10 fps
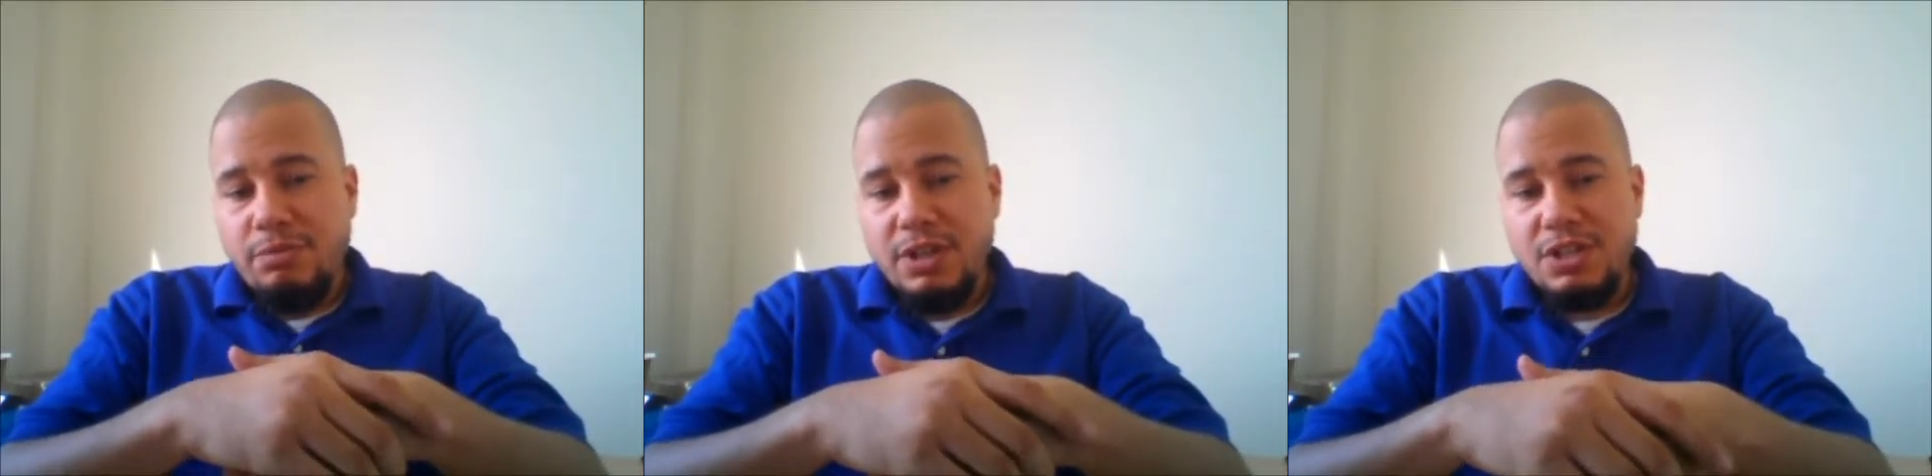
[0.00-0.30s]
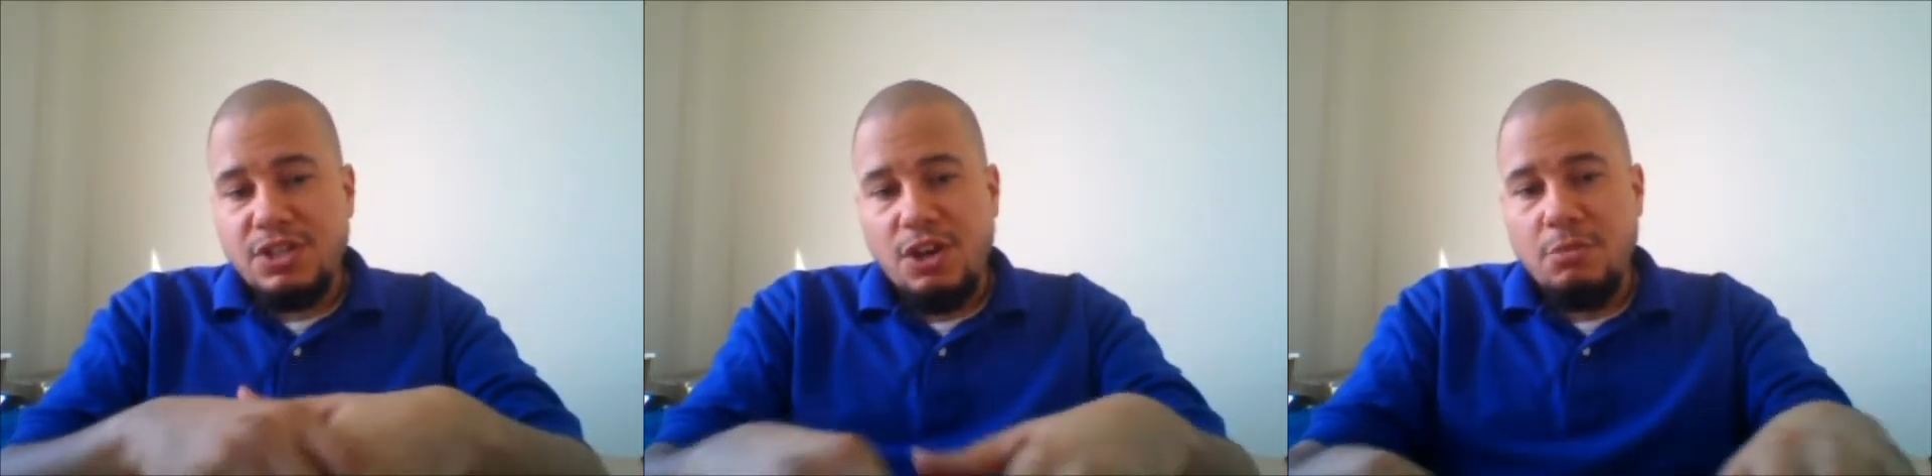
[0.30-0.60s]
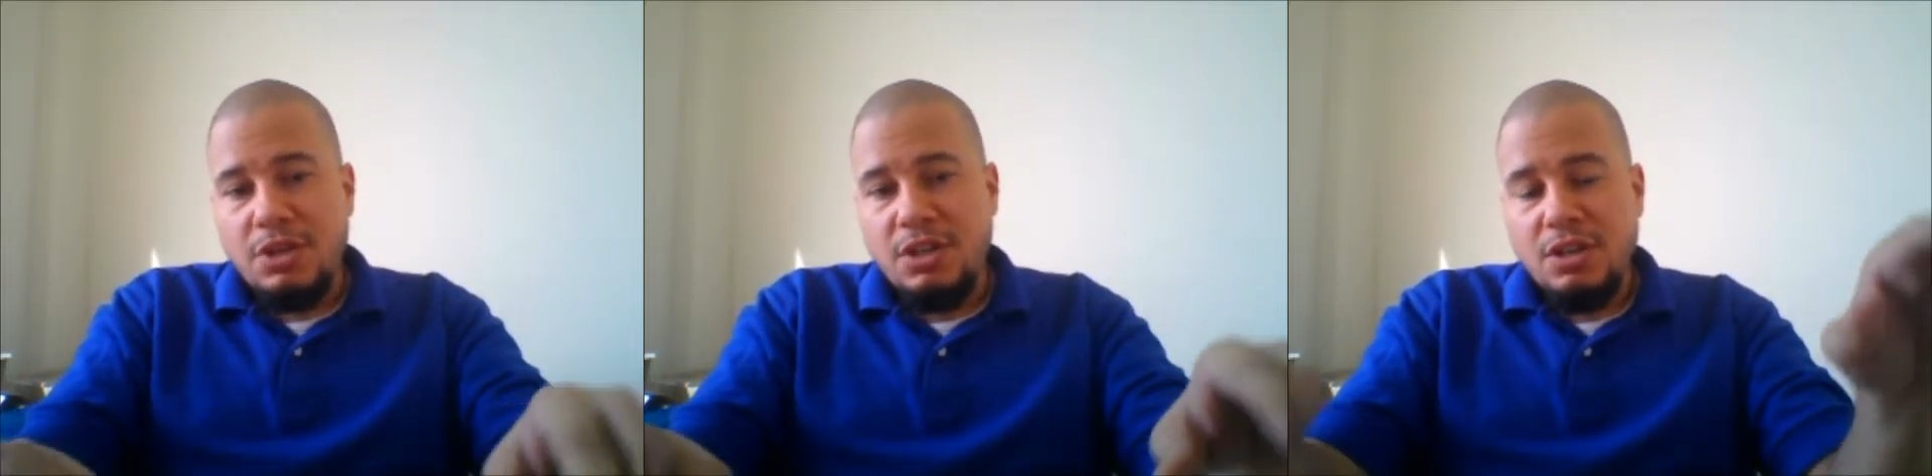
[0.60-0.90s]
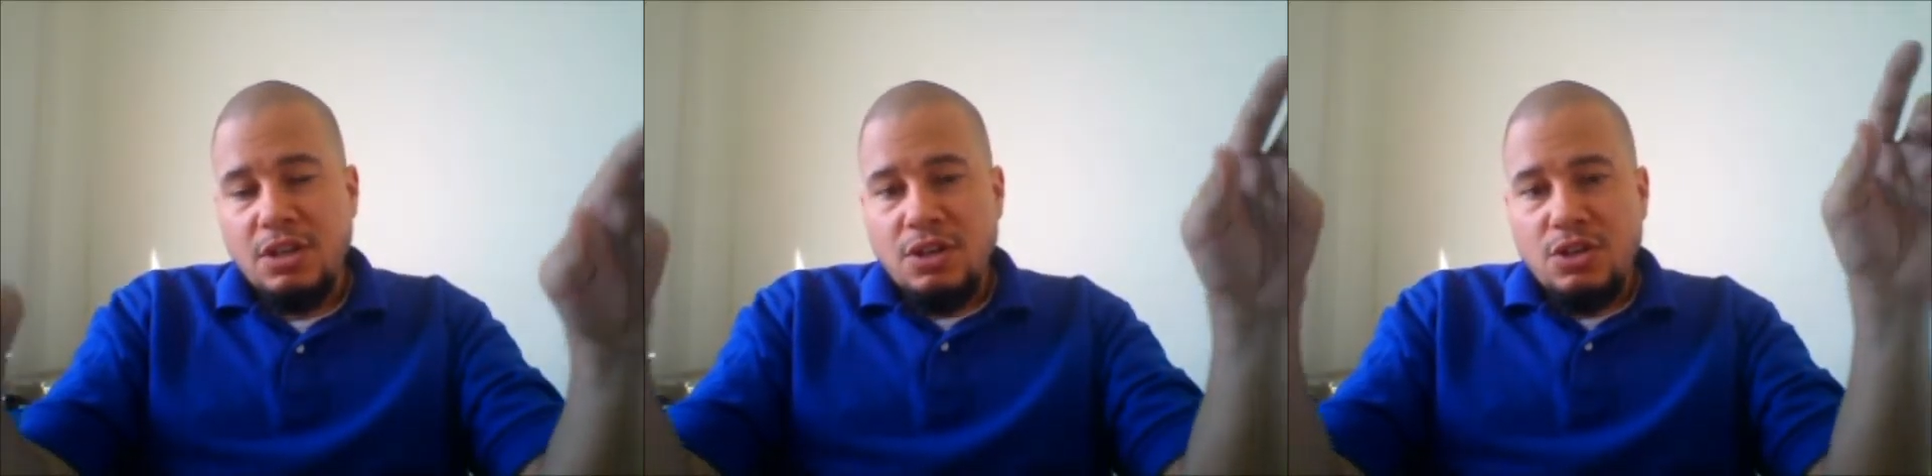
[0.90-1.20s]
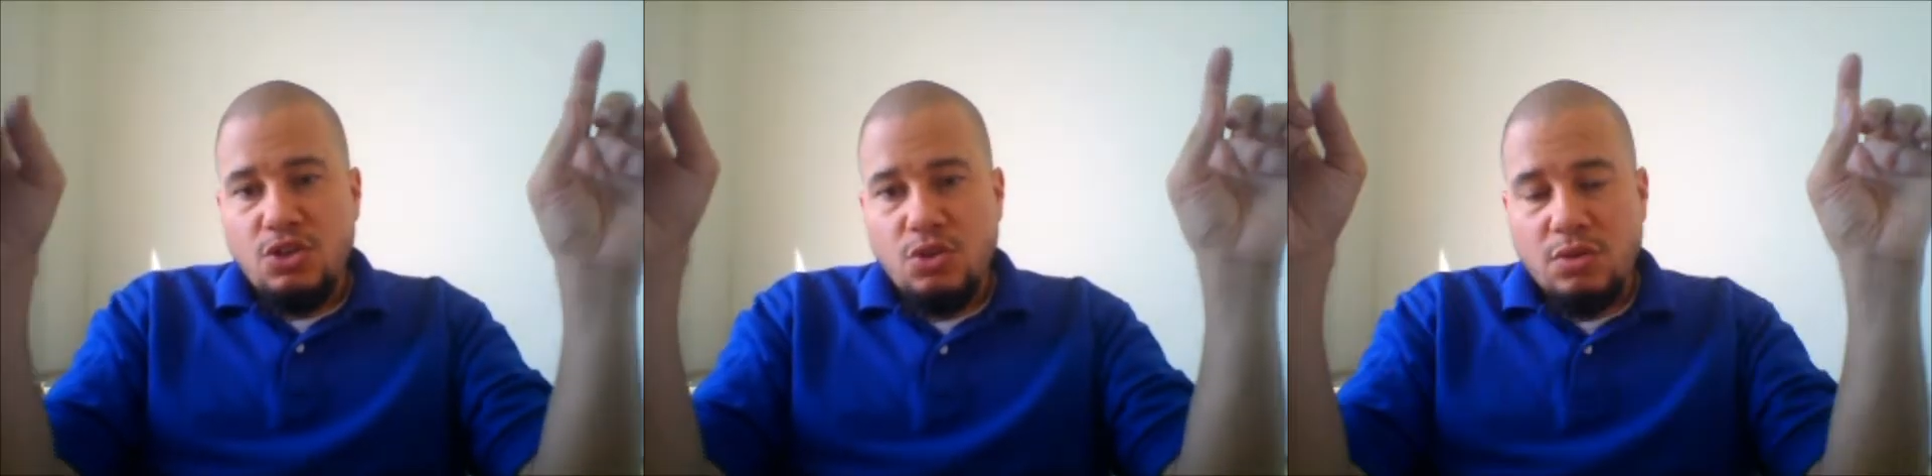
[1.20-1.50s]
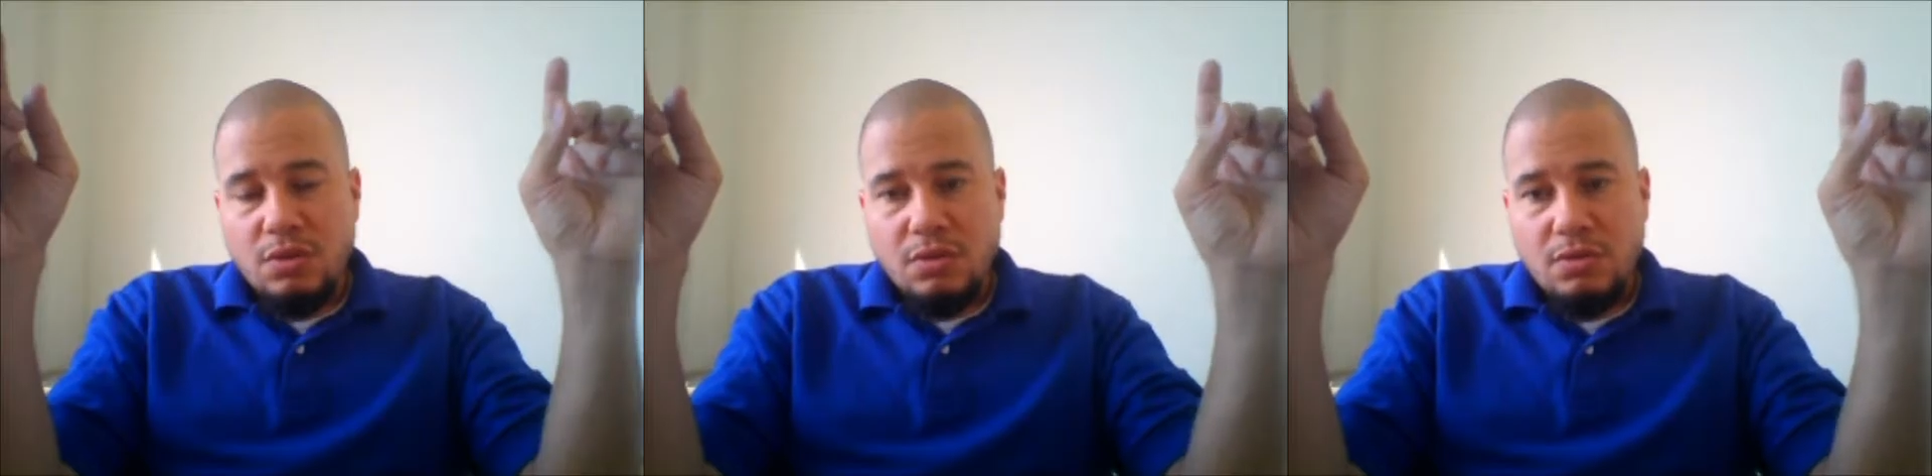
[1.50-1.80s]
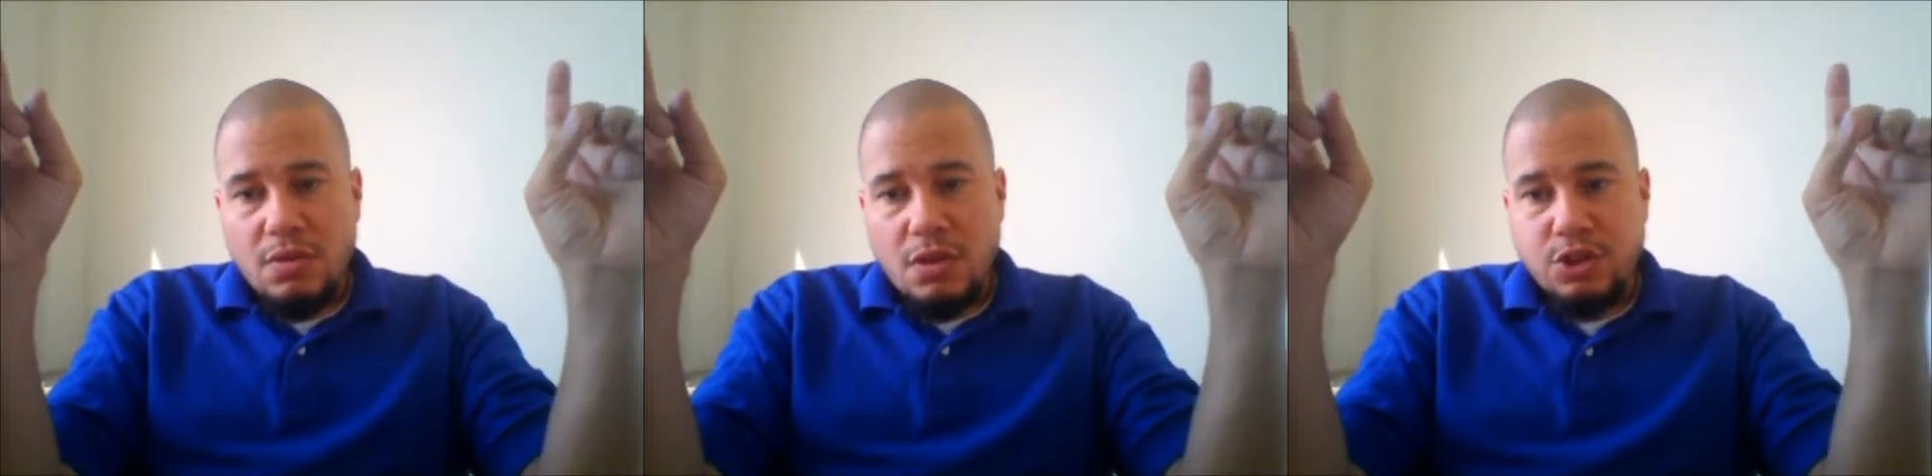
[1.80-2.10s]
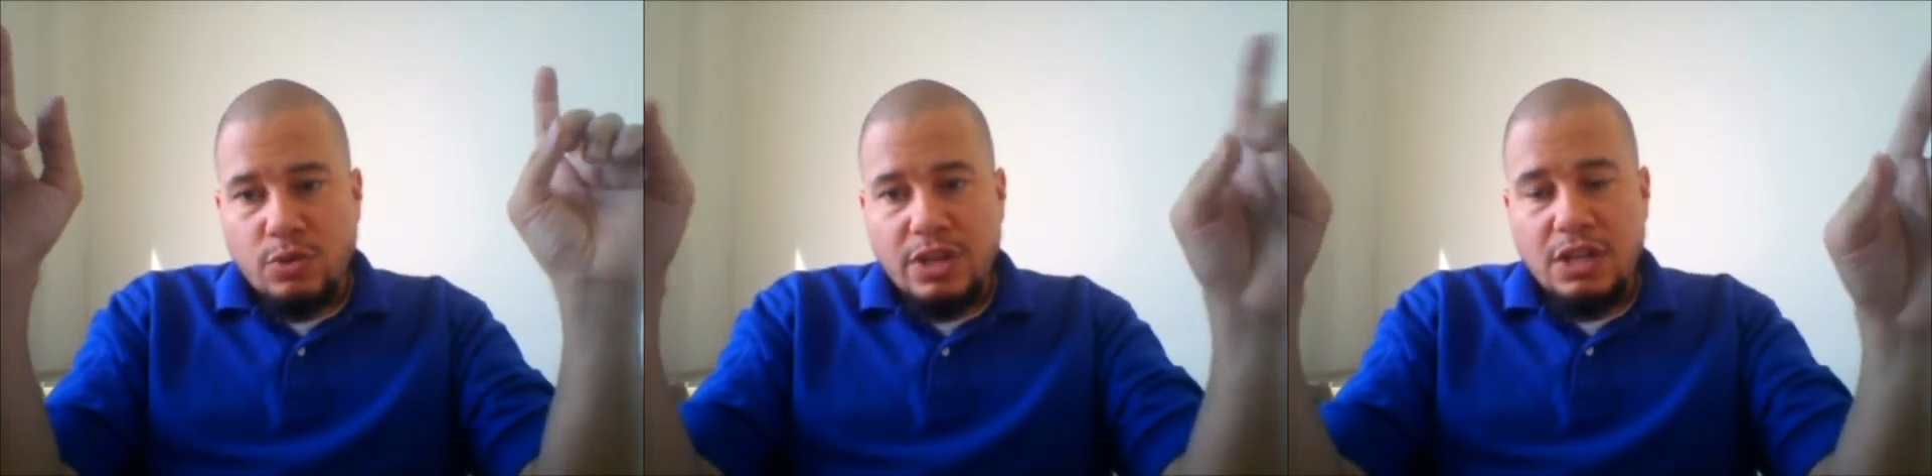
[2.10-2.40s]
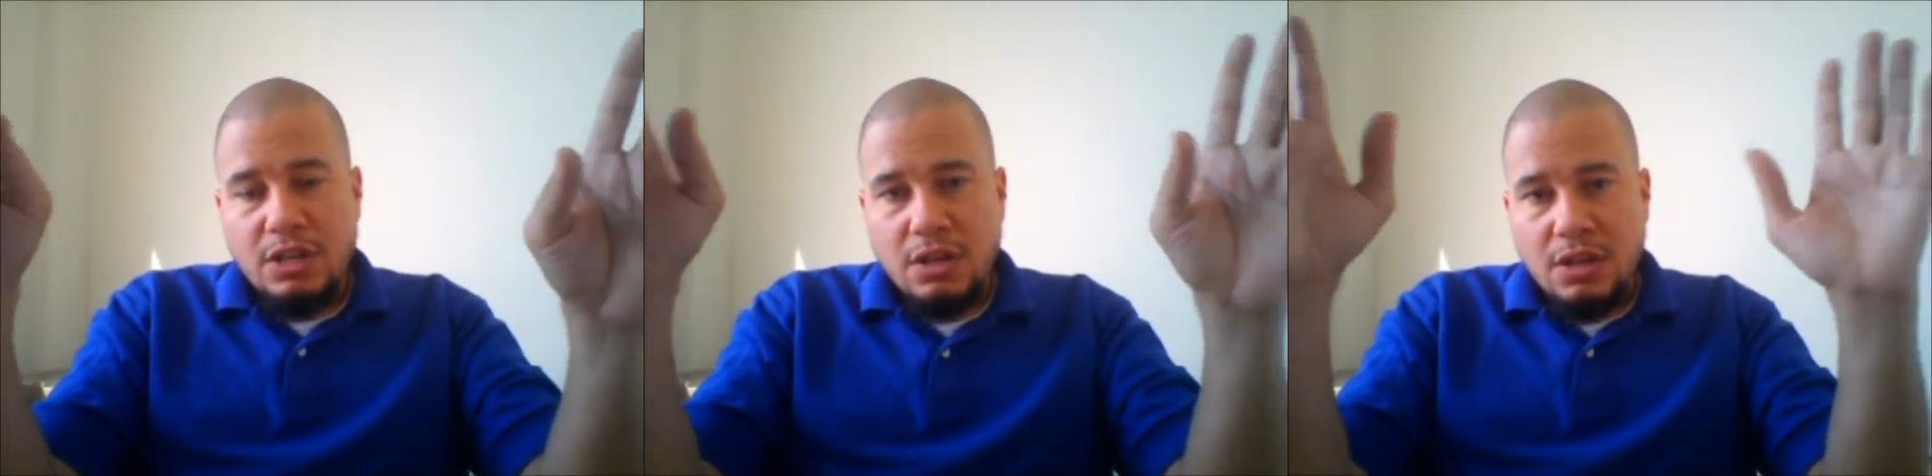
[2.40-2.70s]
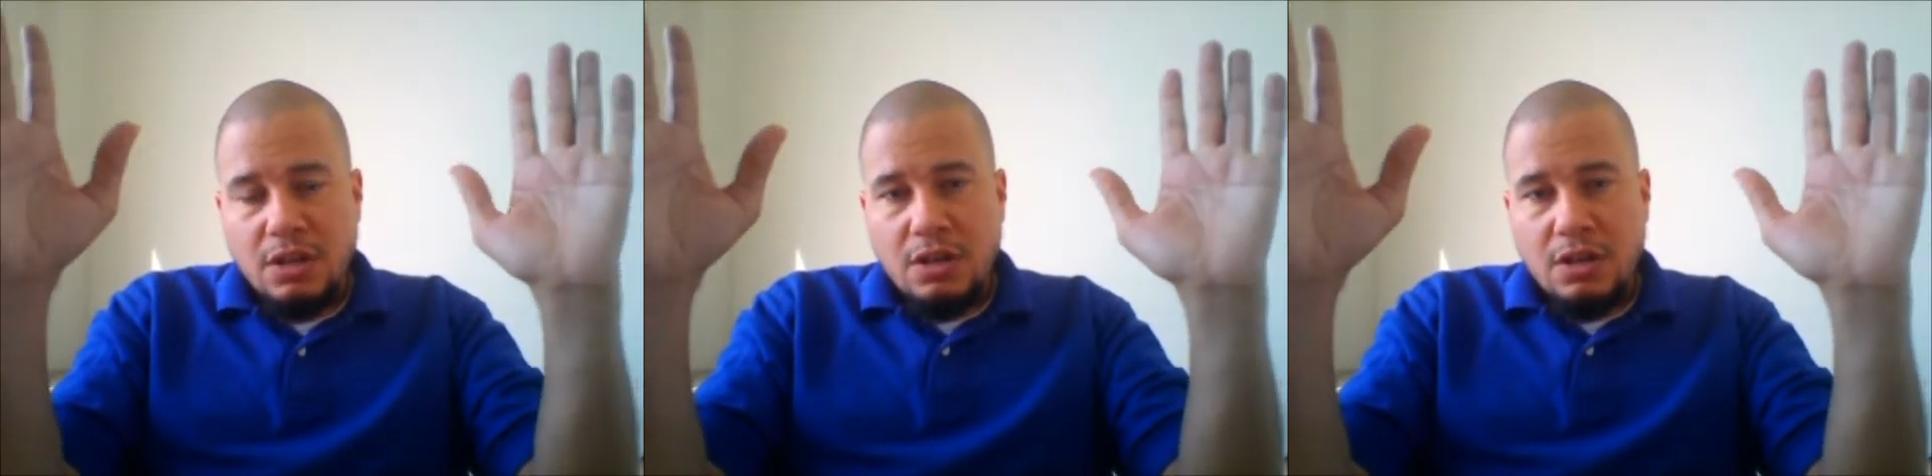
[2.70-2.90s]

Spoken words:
please tell me your three